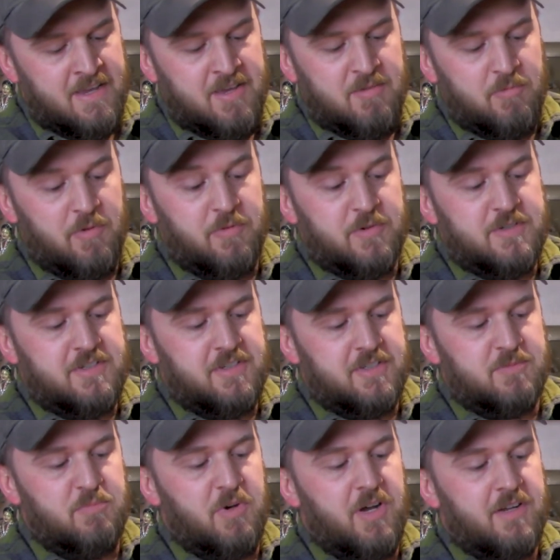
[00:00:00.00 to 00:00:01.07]
But for
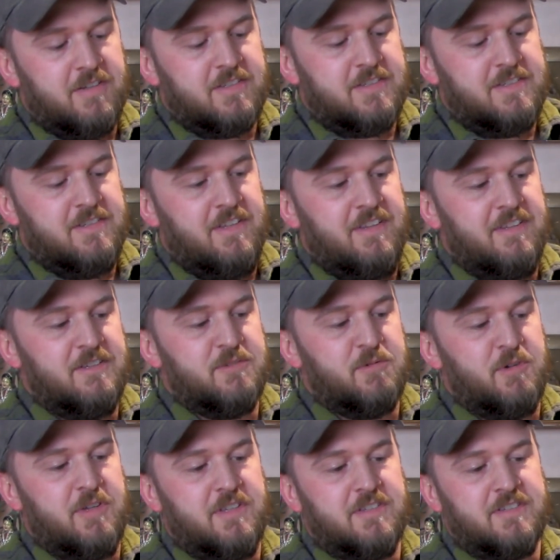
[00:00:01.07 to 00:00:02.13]
$6, this
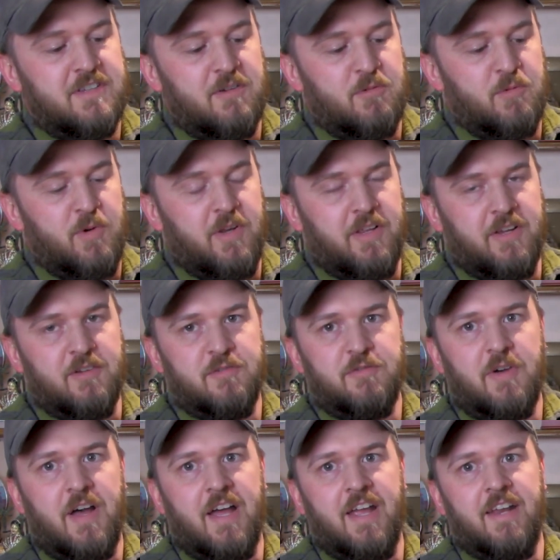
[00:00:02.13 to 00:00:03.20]
was a really good
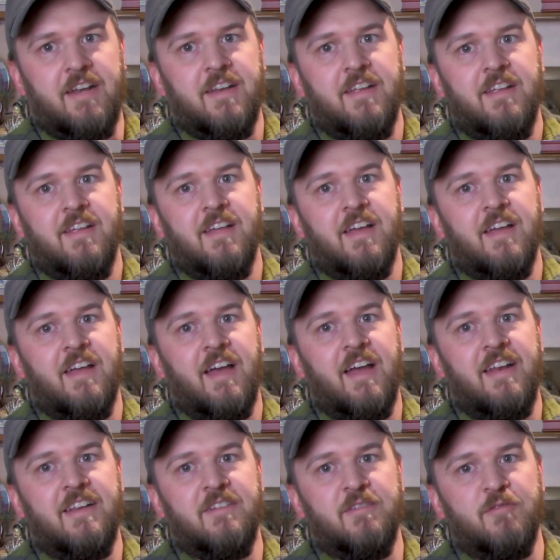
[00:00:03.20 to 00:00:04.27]
find.
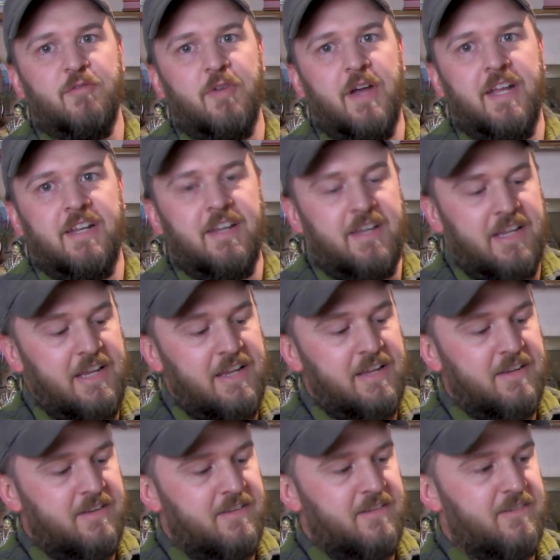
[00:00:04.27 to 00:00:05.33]
I didn't find
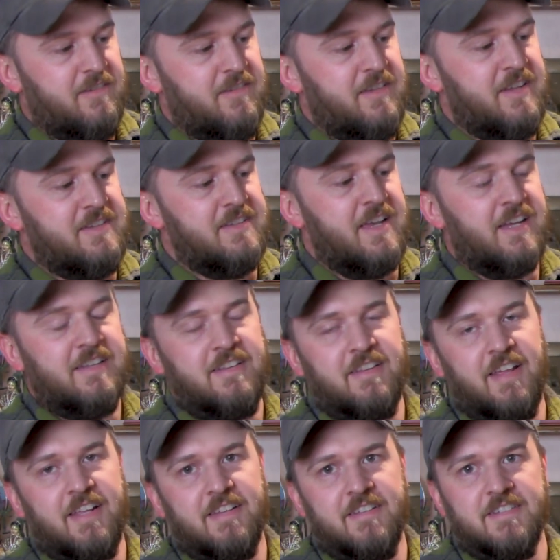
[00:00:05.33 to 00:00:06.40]
any exactly
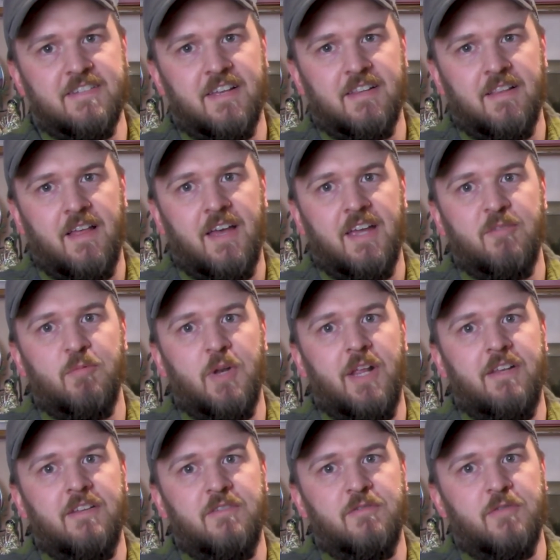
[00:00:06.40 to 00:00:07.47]
like this online, but I
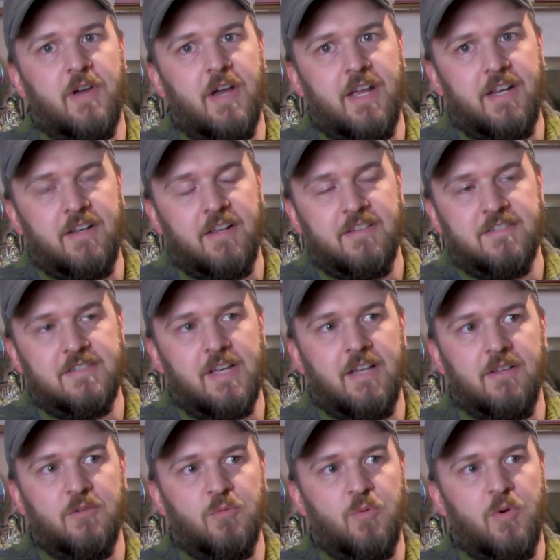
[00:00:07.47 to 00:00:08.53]
did find
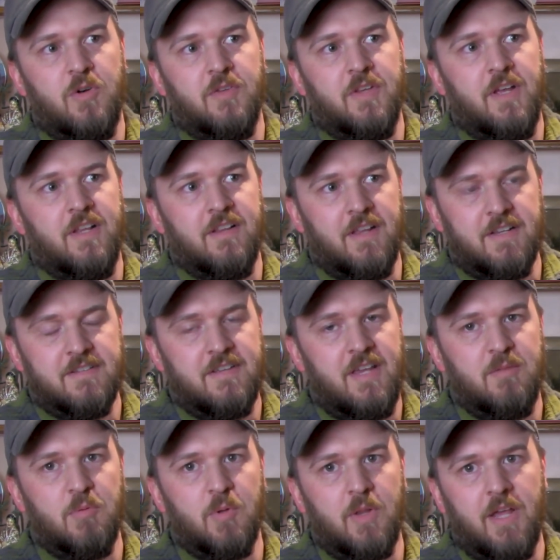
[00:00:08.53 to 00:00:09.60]
solid walnut, like
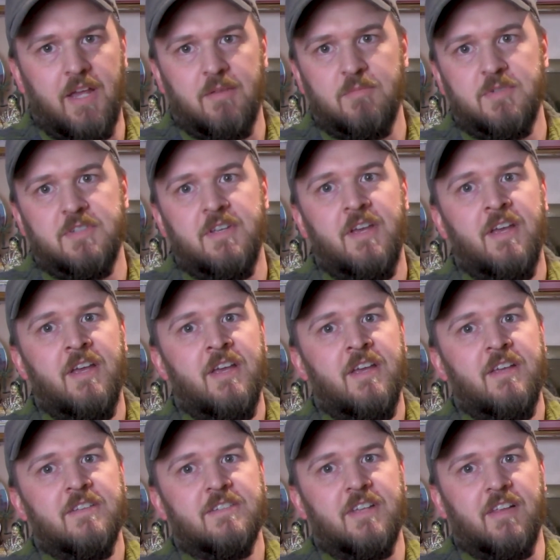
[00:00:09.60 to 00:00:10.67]
table lamps,
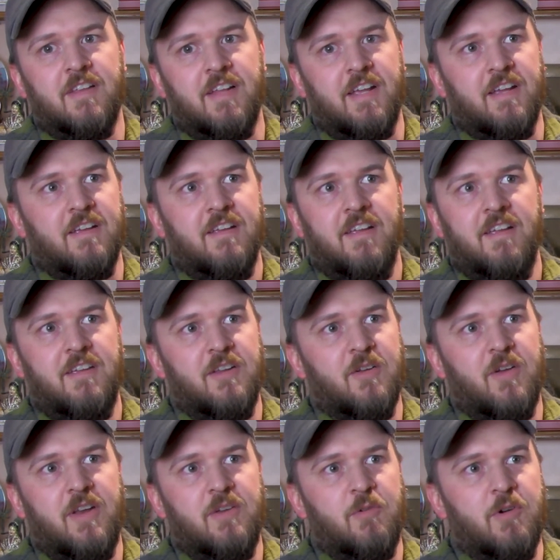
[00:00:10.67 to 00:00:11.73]
selling, you know,
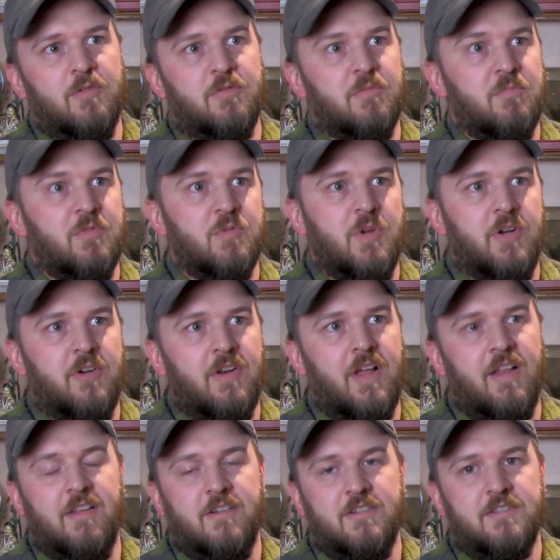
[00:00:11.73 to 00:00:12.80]
anywhere from
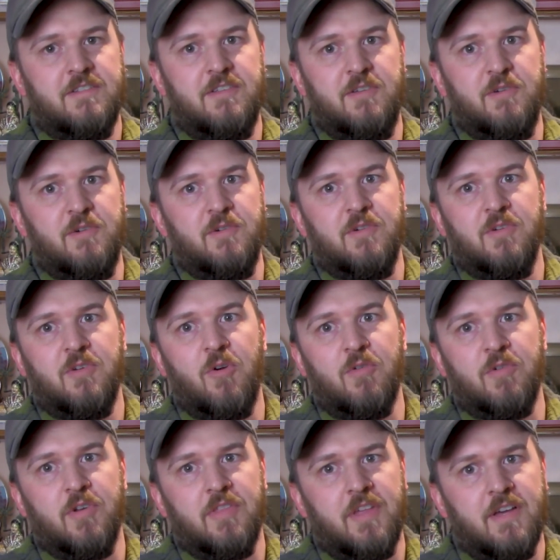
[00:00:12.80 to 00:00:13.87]
$300 to
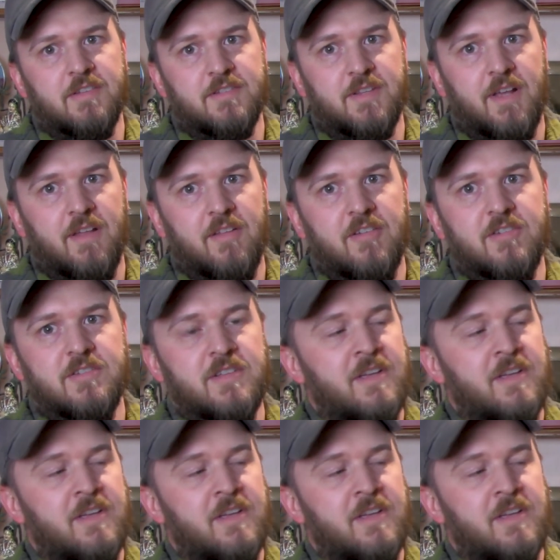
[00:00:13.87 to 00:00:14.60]
over $1,000.